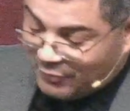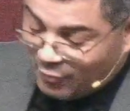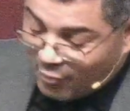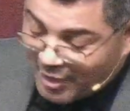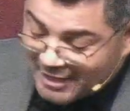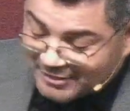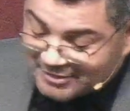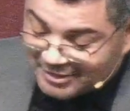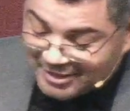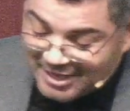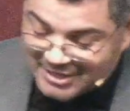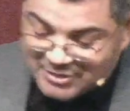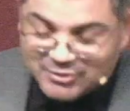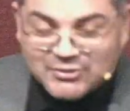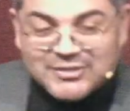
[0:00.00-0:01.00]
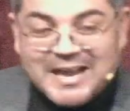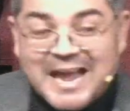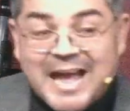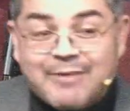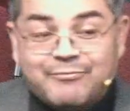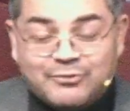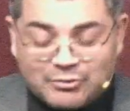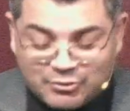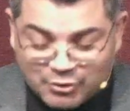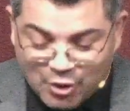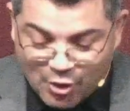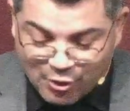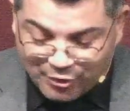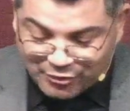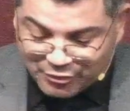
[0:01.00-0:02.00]
If you go out to lunch
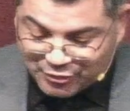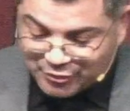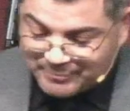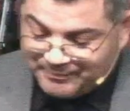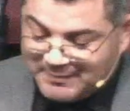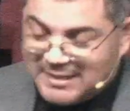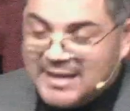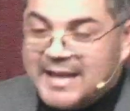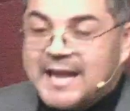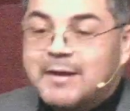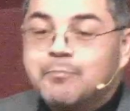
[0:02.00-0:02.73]
after church